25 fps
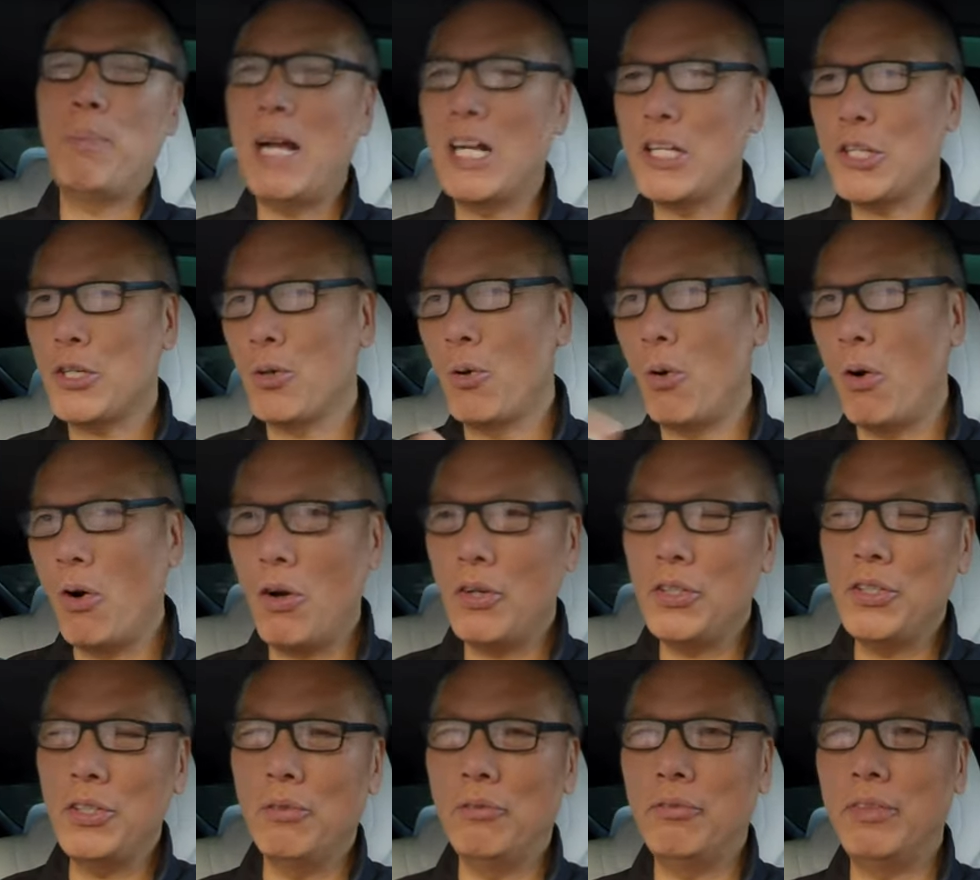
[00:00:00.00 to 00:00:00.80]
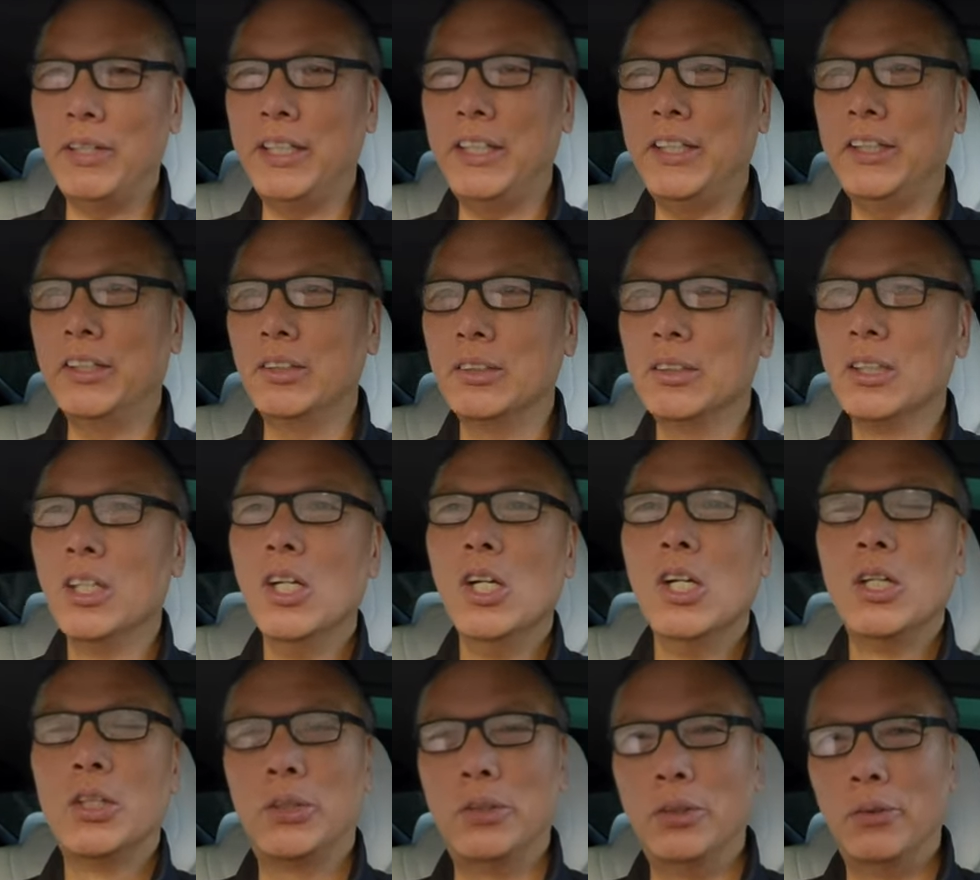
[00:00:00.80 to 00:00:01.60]
Batch all your videos,
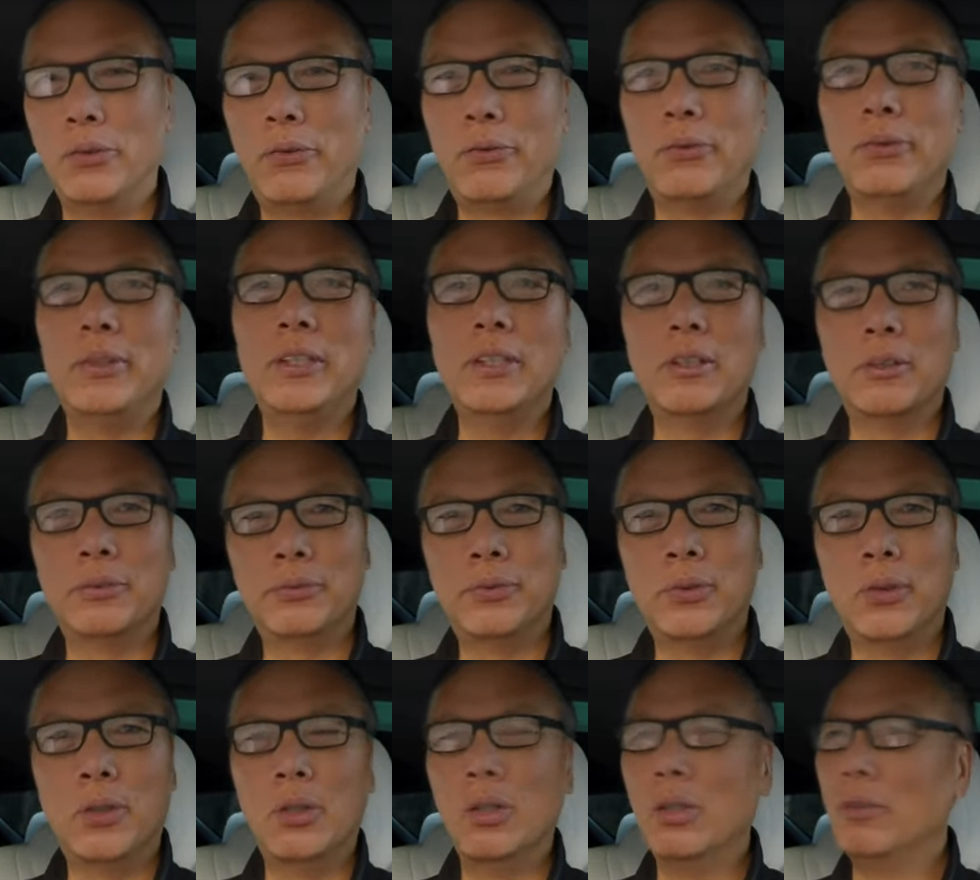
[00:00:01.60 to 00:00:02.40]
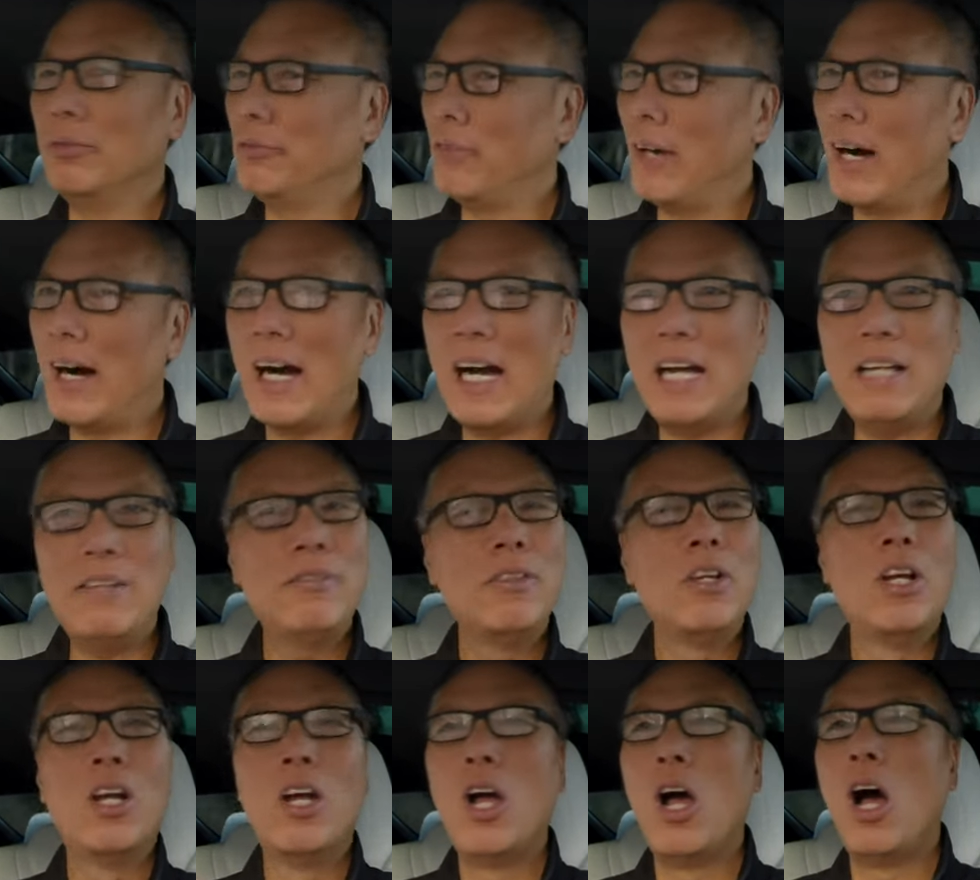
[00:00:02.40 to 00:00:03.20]
do three or four, five,
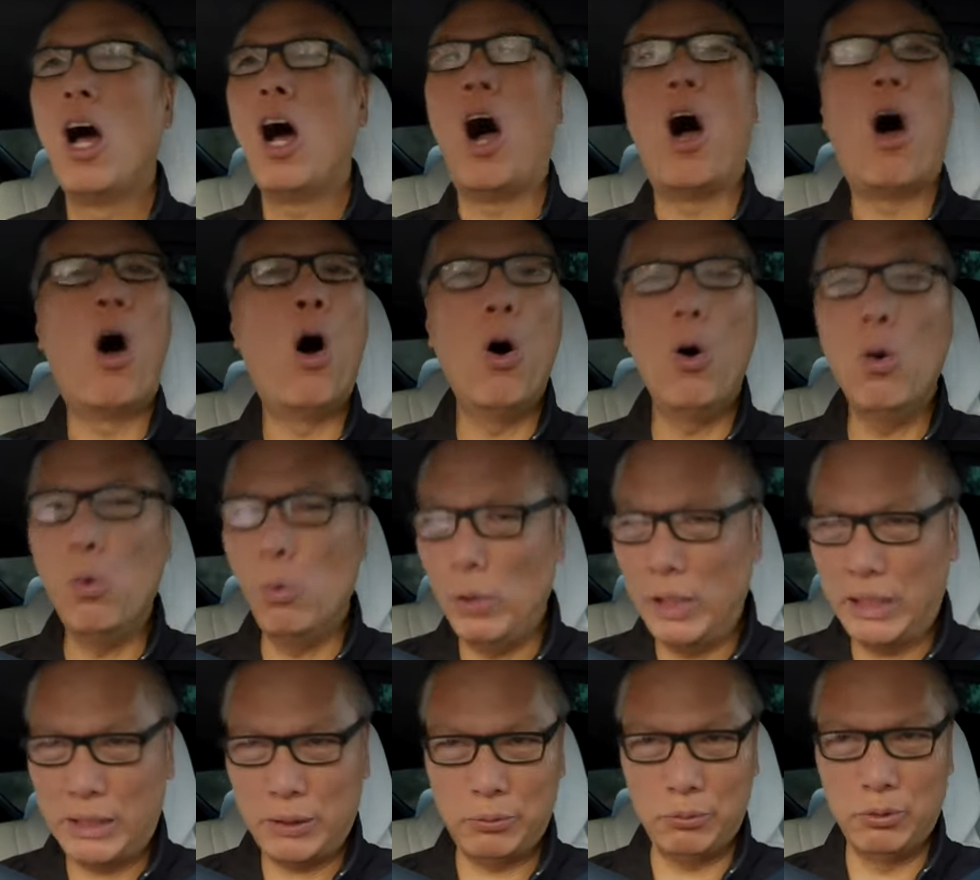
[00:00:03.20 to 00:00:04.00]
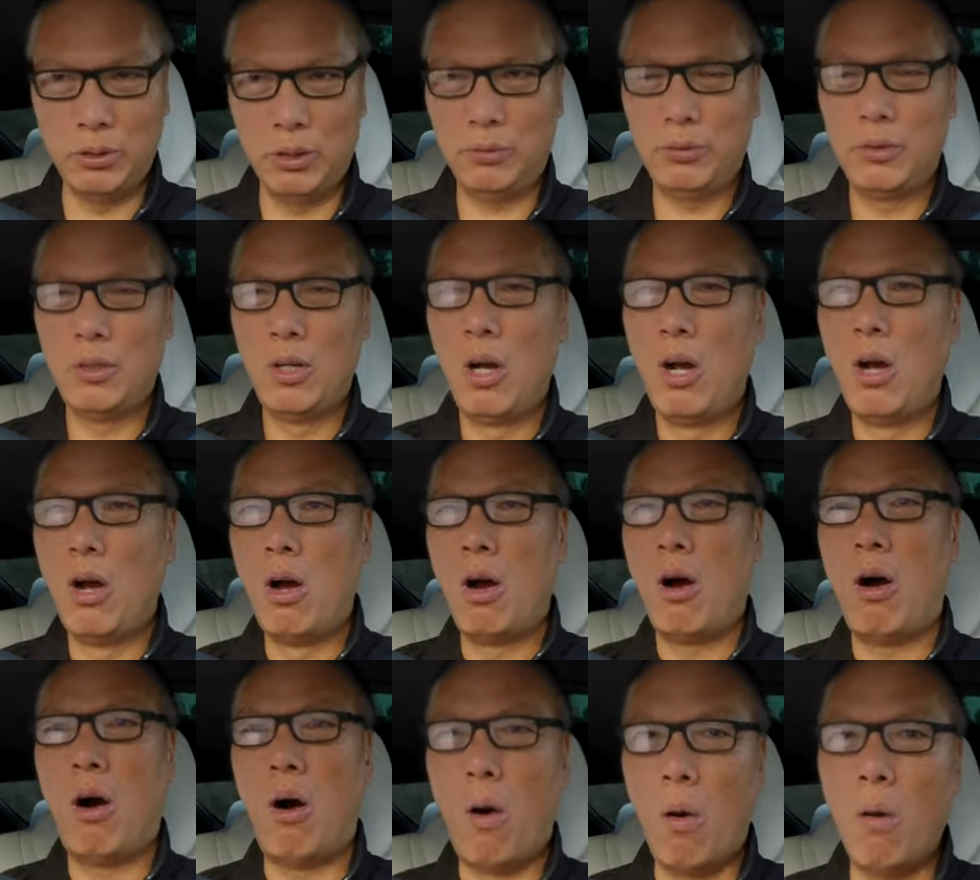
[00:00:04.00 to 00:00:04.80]
a whole week's worth
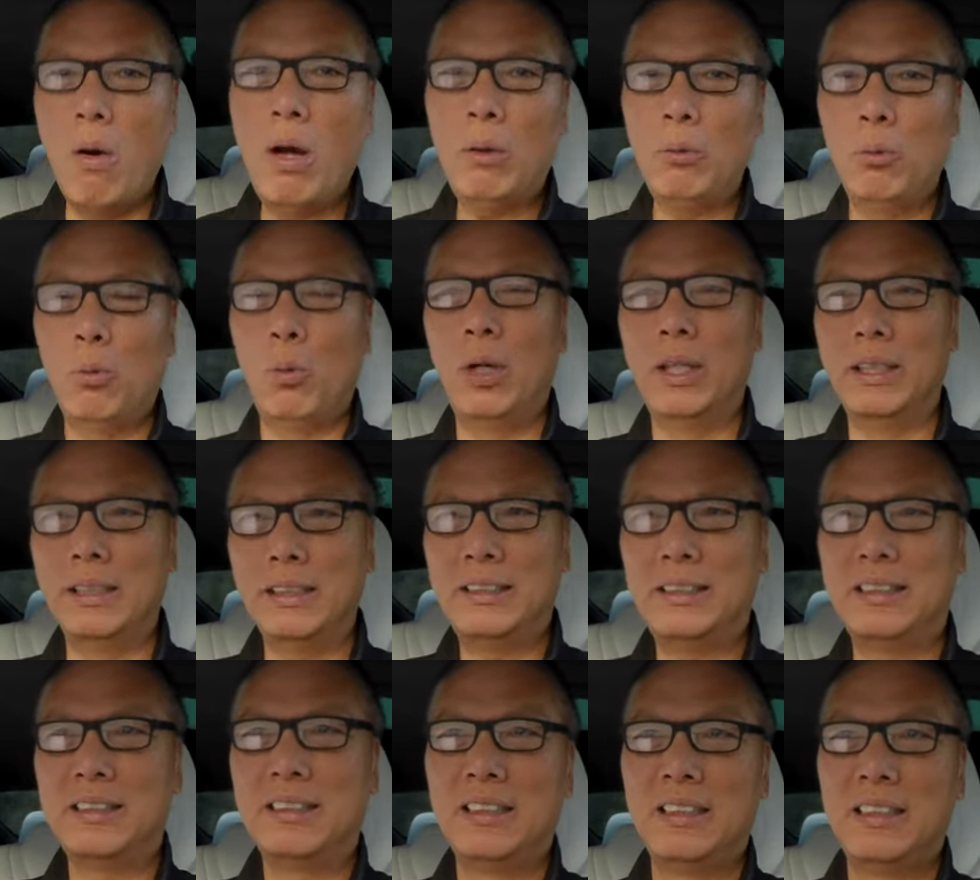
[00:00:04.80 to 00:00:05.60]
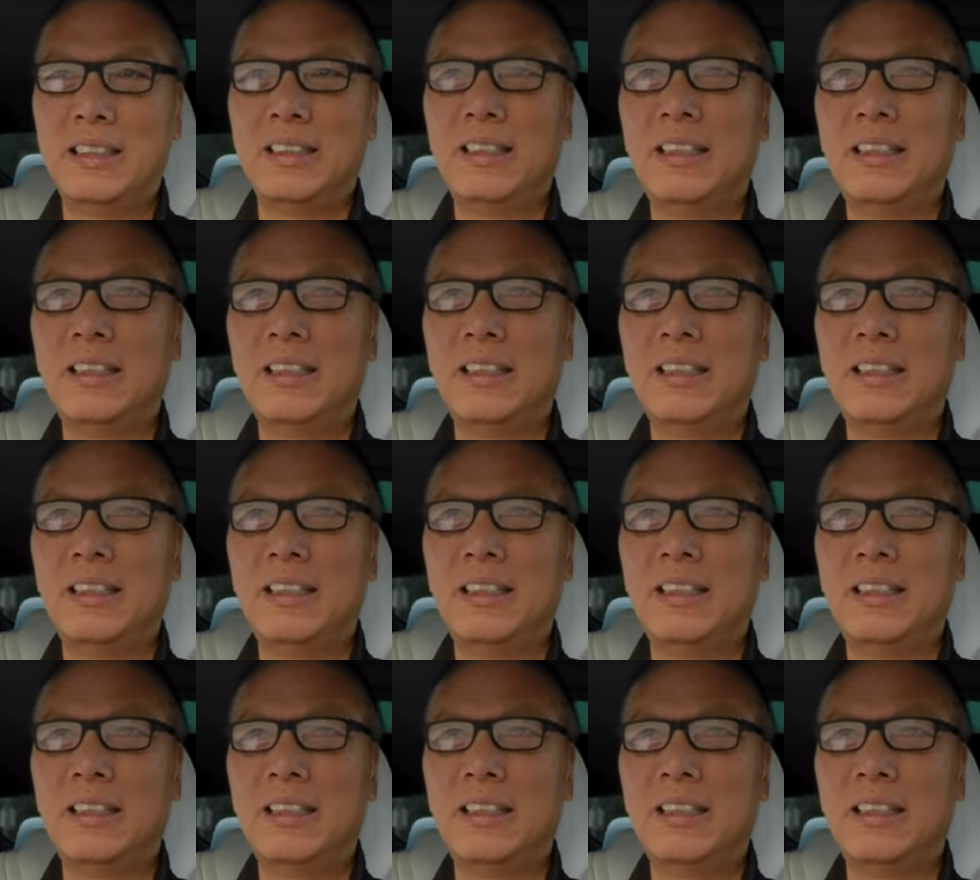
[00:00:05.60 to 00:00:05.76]
all at once,